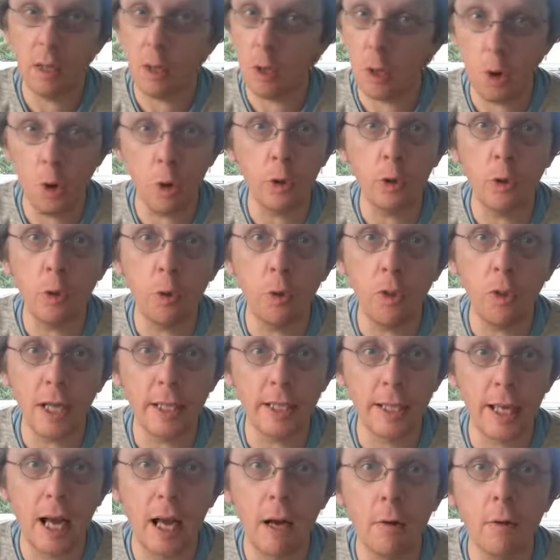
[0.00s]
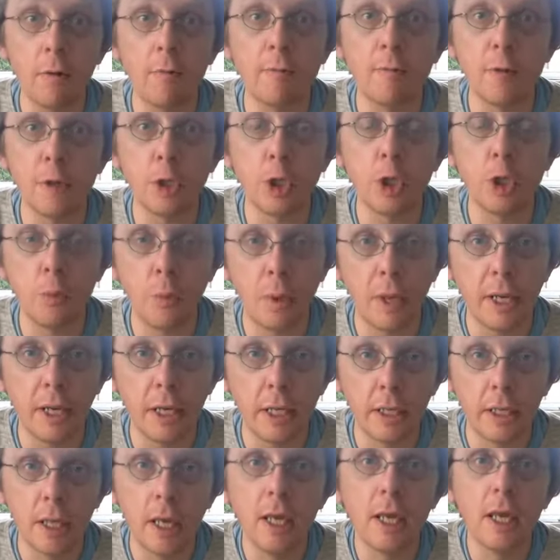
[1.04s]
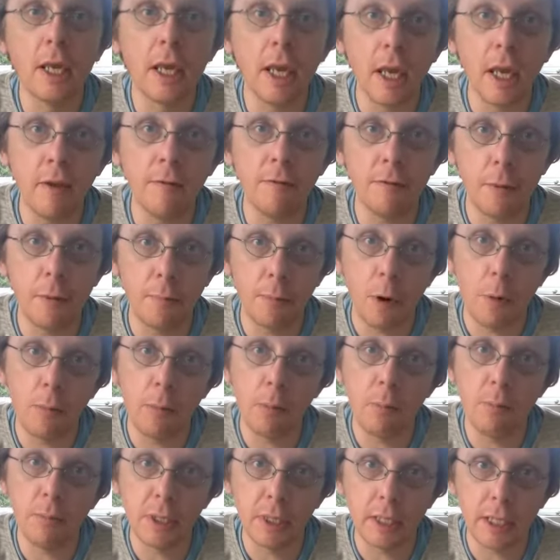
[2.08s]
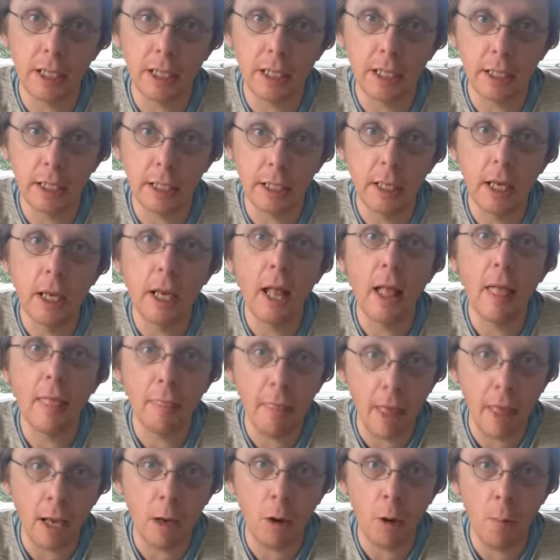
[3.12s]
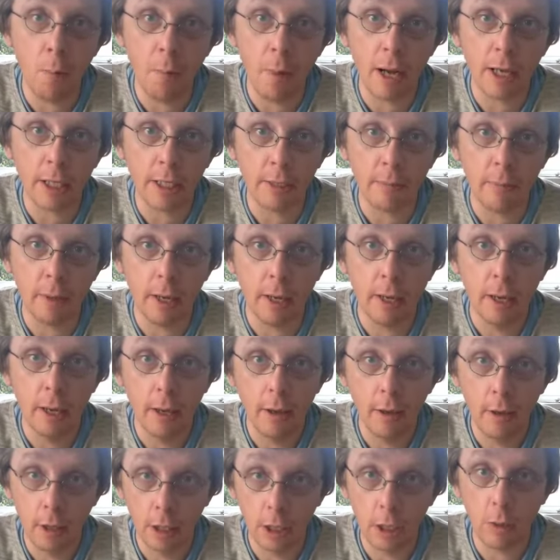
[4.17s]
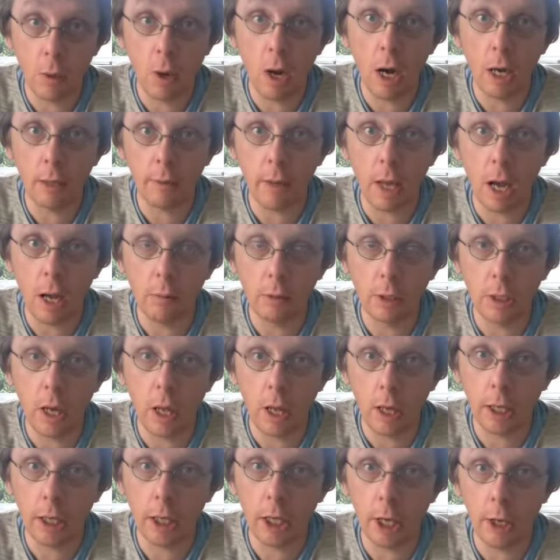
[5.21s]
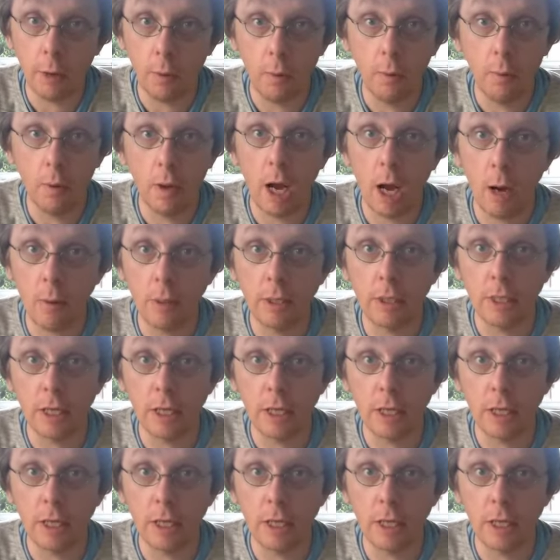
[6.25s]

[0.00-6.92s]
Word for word: Cut all that out for two weeks if the problem persists, then come back to me. So I, I was like you. I went